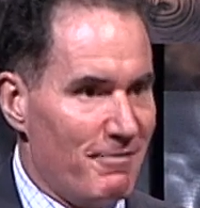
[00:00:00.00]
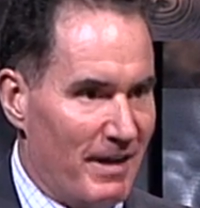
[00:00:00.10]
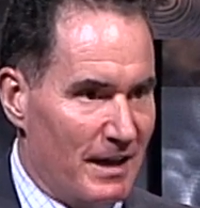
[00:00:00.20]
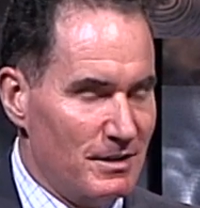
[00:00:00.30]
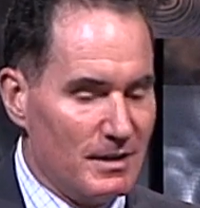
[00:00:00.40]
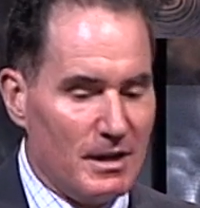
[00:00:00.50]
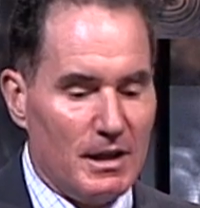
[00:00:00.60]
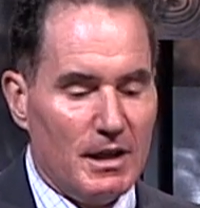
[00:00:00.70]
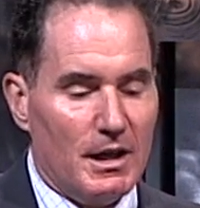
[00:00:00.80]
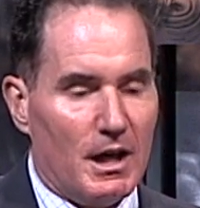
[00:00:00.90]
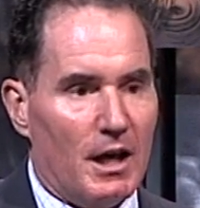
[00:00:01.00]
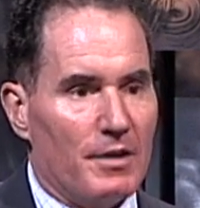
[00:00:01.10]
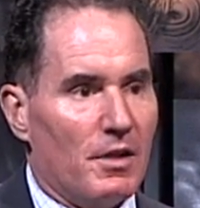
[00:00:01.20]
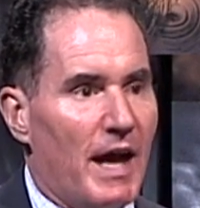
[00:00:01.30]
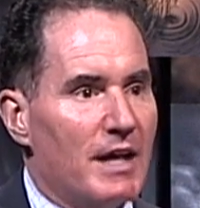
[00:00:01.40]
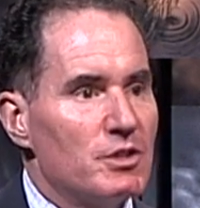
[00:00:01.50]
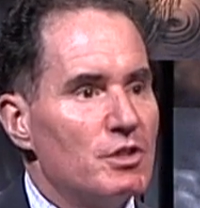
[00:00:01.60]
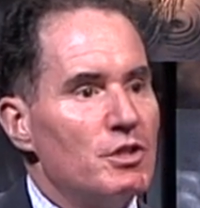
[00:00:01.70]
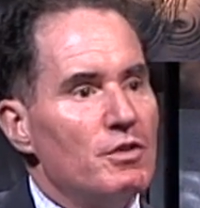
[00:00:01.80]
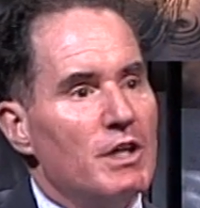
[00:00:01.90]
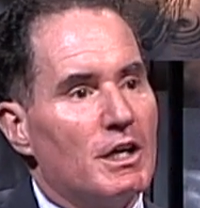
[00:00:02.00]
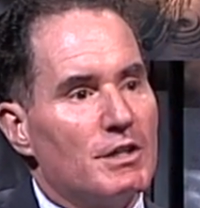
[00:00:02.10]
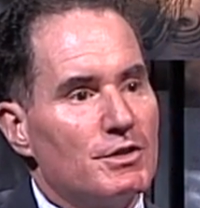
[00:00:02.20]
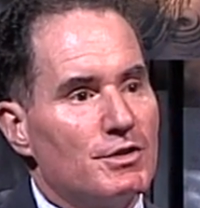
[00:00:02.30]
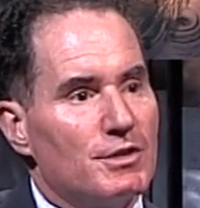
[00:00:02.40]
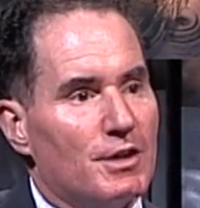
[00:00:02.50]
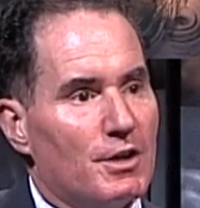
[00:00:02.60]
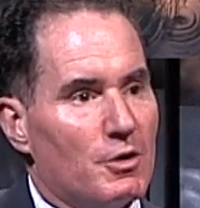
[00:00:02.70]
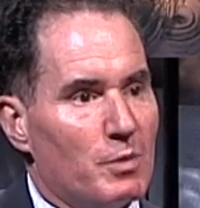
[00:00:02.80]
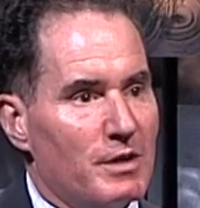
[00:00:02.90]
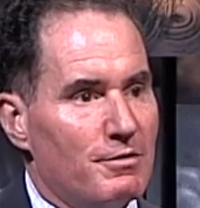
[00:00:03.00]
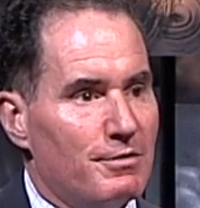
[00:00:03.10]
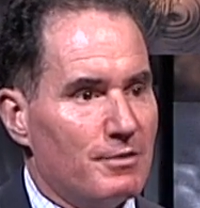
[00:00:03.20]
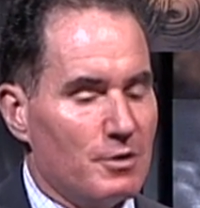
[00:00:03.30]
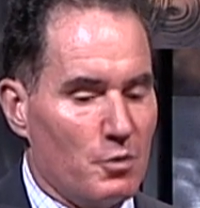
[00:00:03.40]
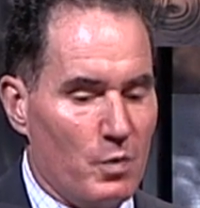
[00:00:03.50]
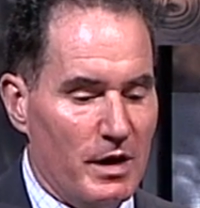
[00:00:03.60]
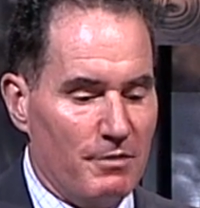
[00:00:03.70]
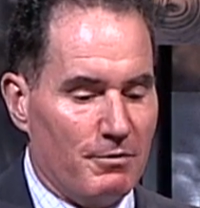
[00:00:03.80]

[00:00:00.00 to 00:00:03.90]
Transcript: event. Uh, the last two years, uh, we've, we've